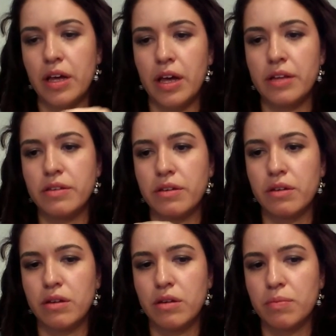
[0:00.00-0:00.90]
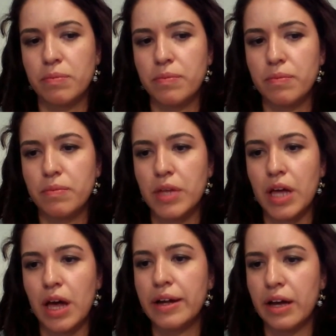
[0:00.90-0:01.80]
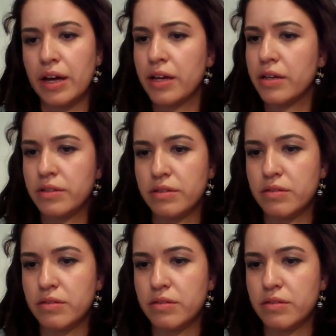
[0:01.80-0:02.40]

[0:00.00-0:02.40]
And I